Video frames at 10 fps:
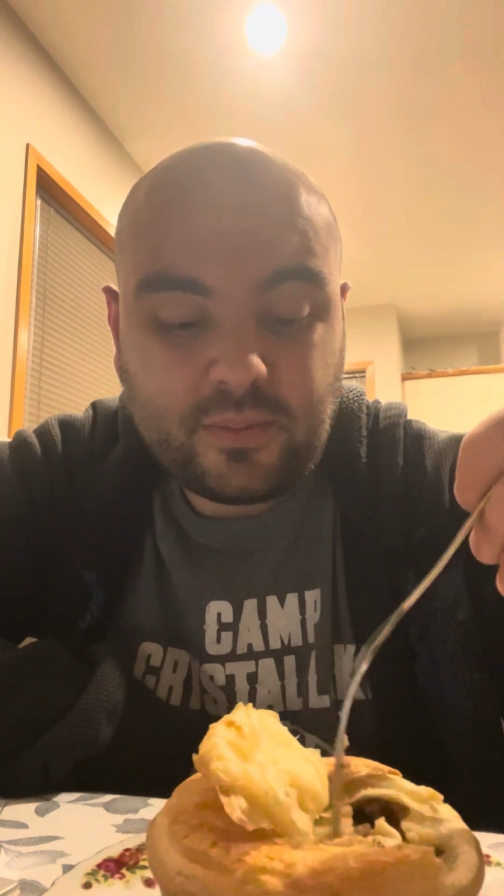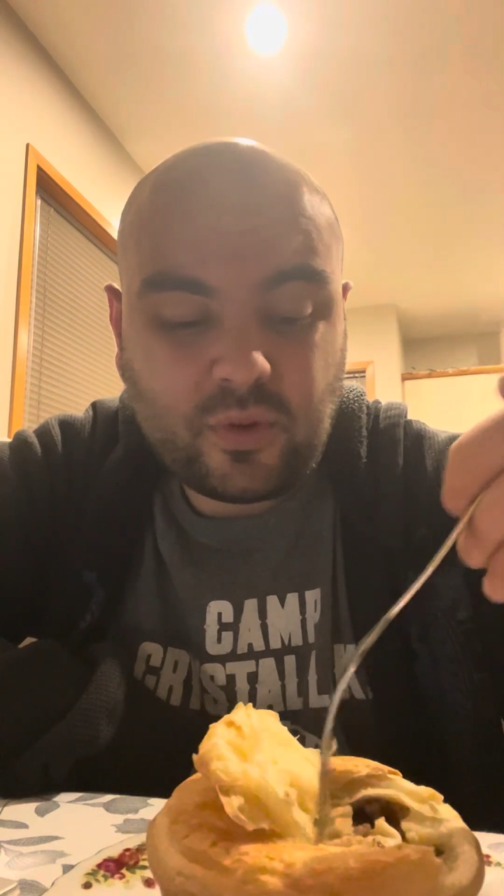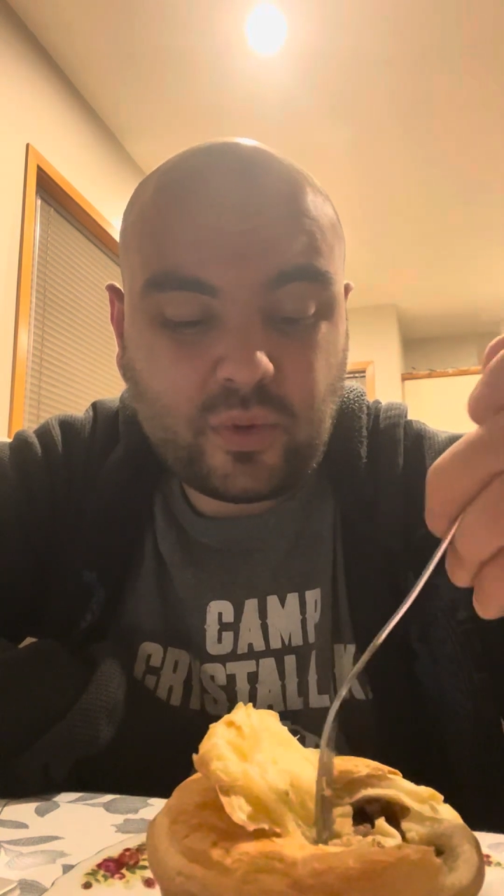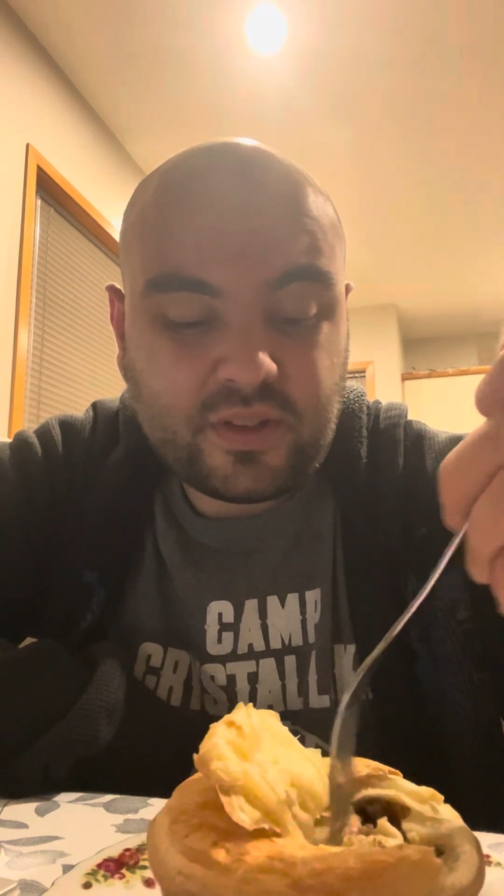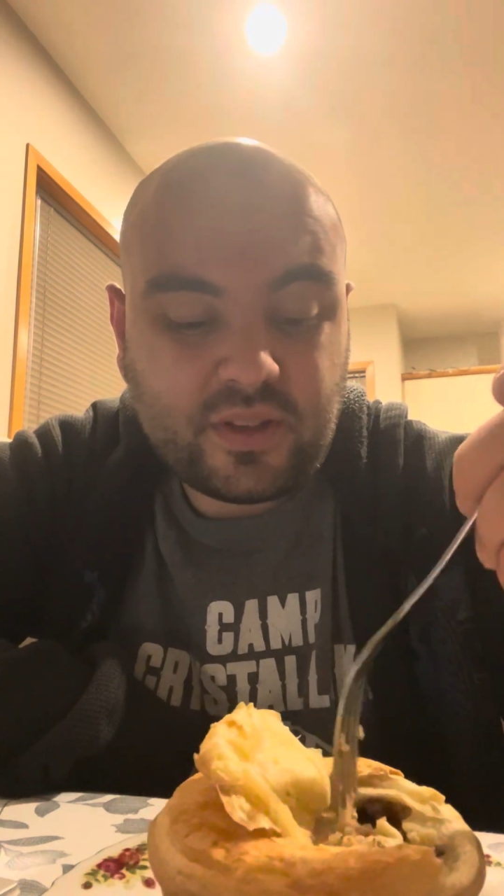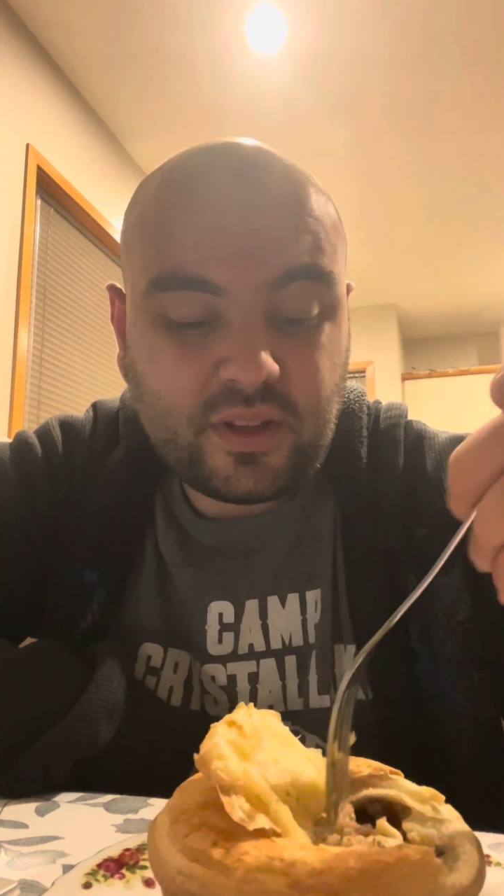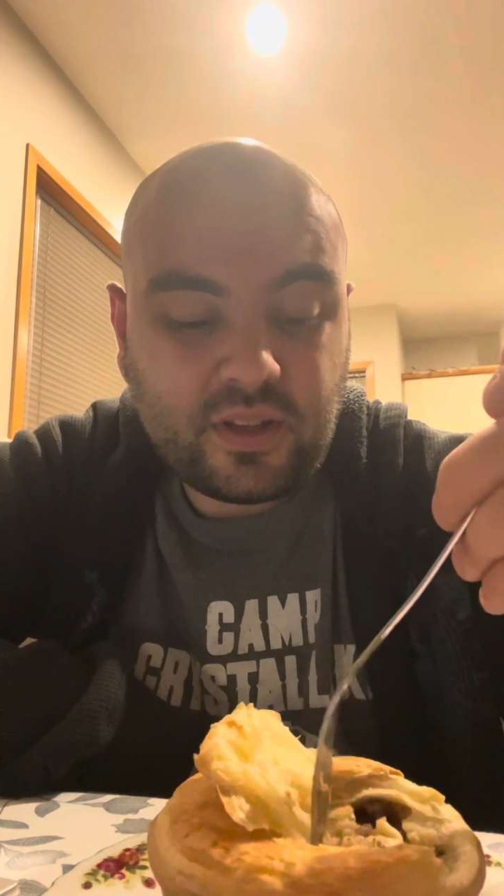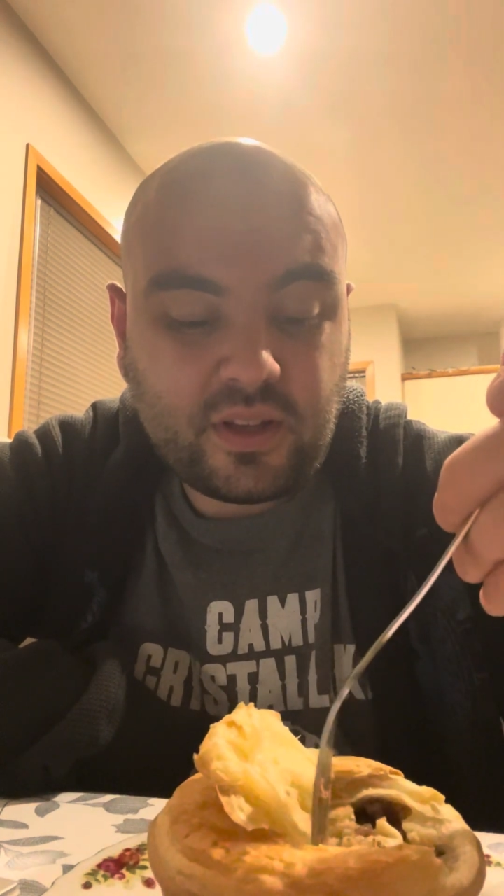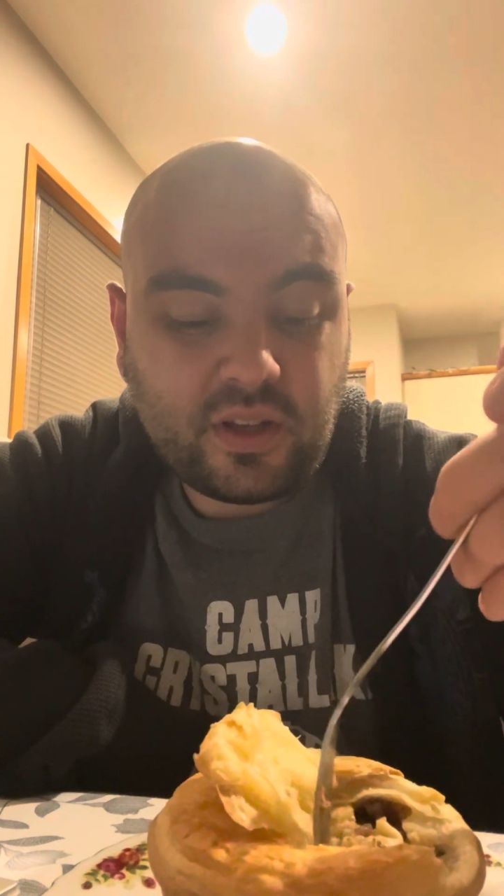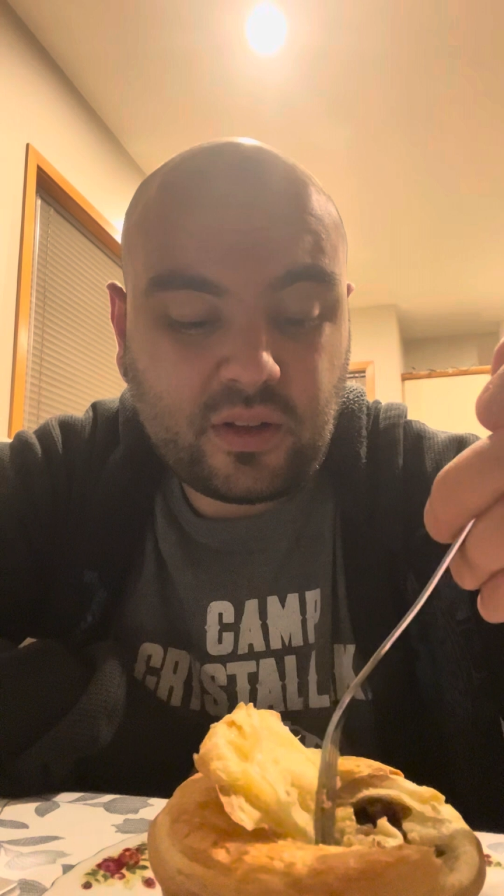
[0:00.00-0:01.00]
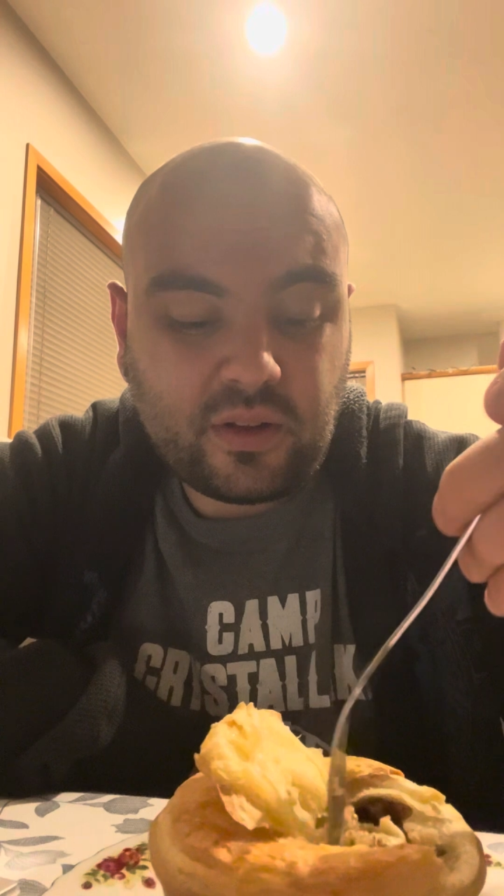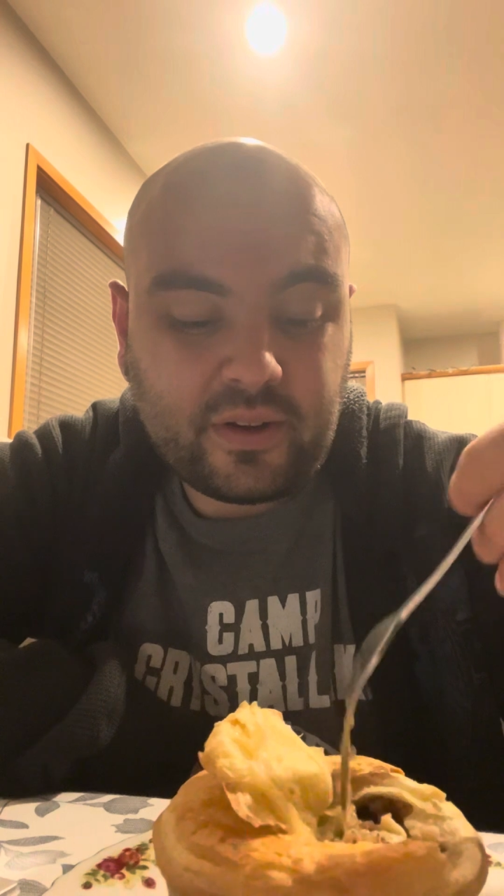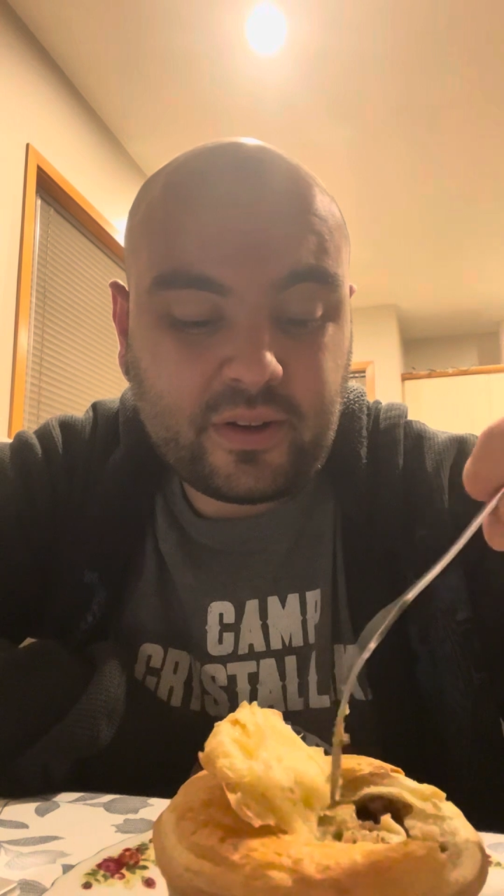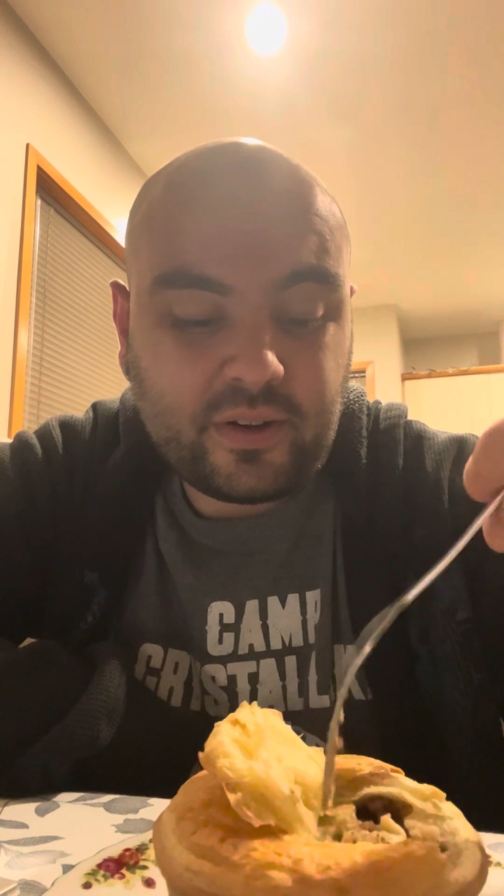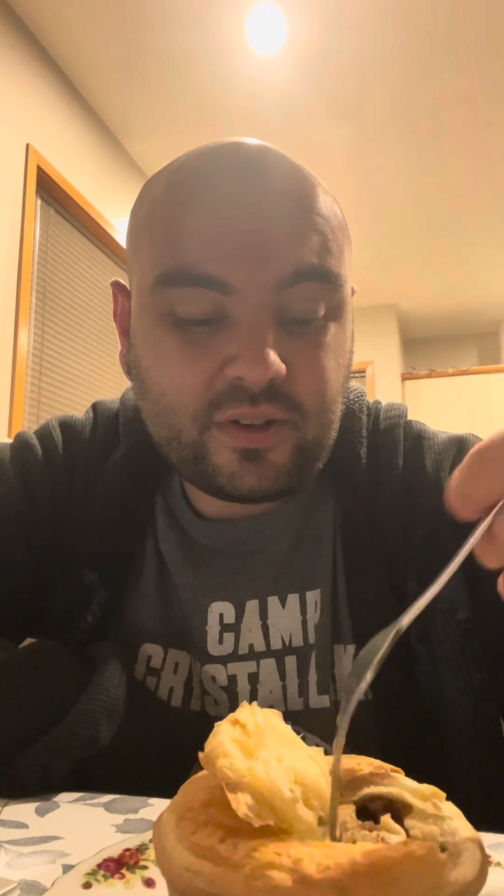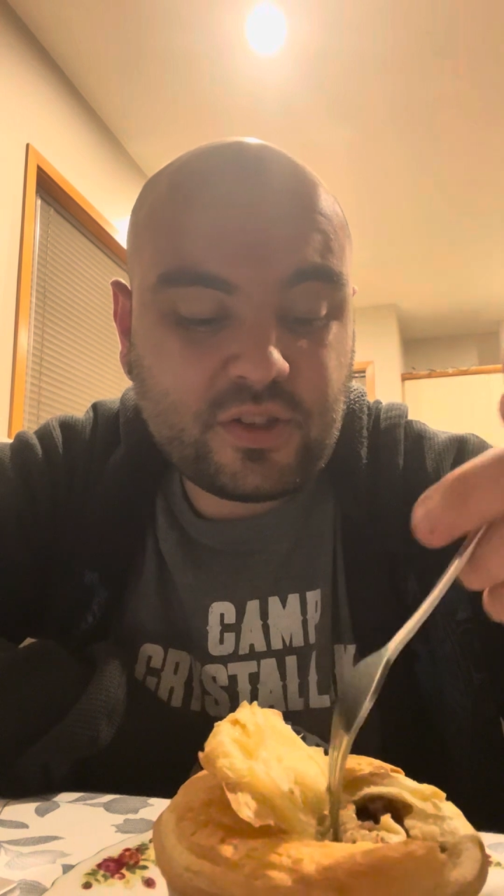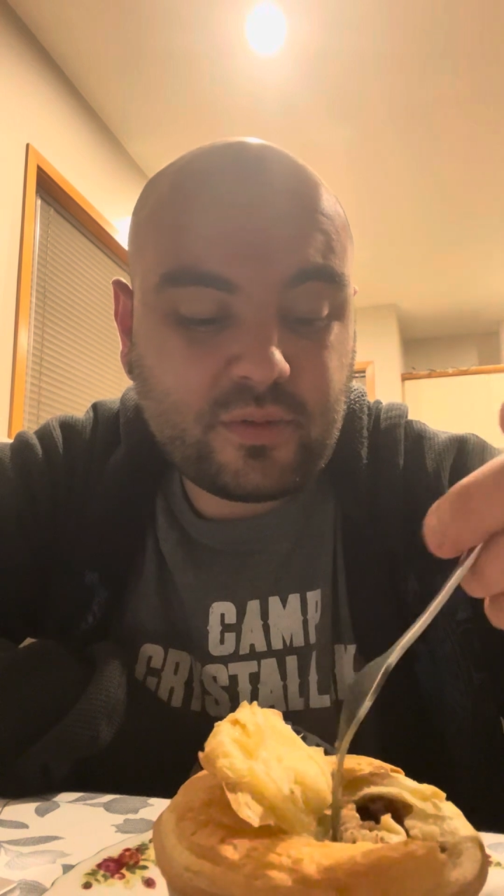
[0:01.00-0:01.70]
there wasn't a large